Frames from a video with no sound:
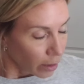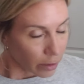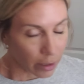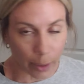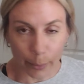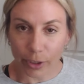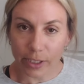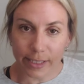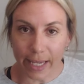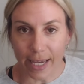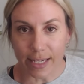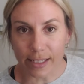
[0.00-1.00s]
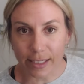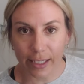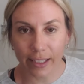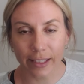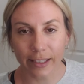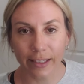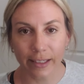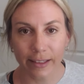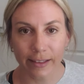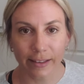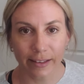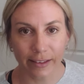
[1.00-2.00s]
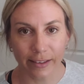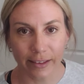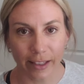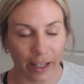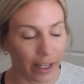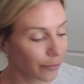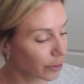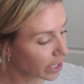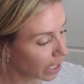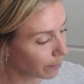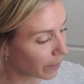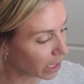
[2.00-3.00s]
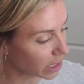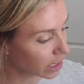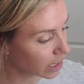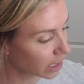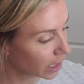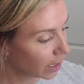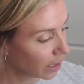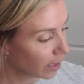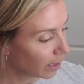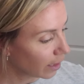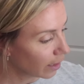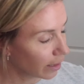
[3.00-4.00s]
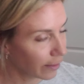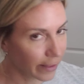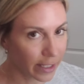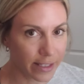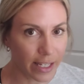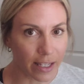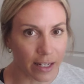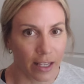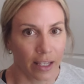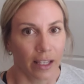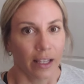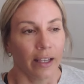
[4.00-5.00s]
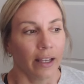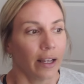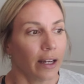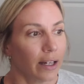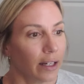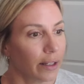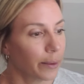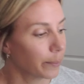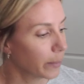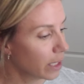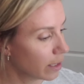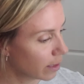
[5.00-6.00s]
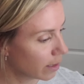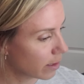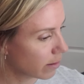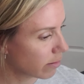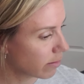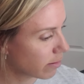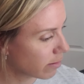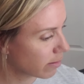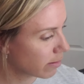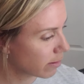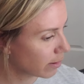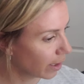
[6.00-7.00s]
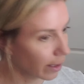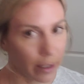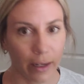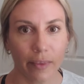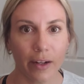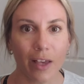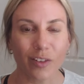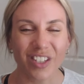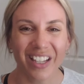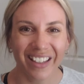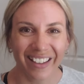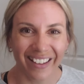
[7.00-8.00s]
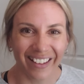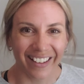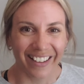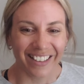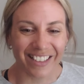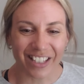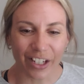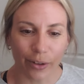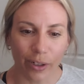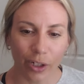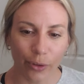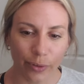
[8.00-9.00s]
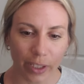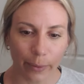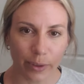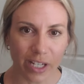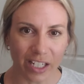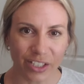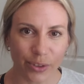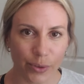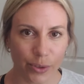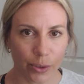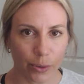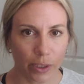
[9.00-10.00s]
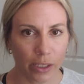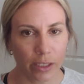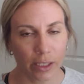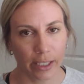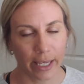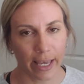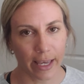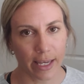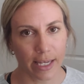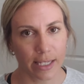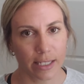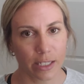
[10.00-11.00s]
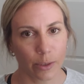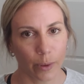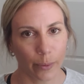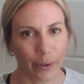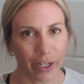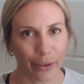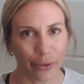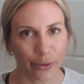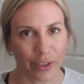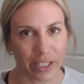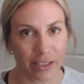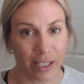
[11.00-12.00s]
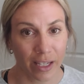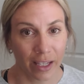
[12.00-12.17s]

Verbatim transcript: the number is eight uh, for 10 minutes and that's it. Um, I got nothing else. So hopefully I will talk to you soon and we will get through this.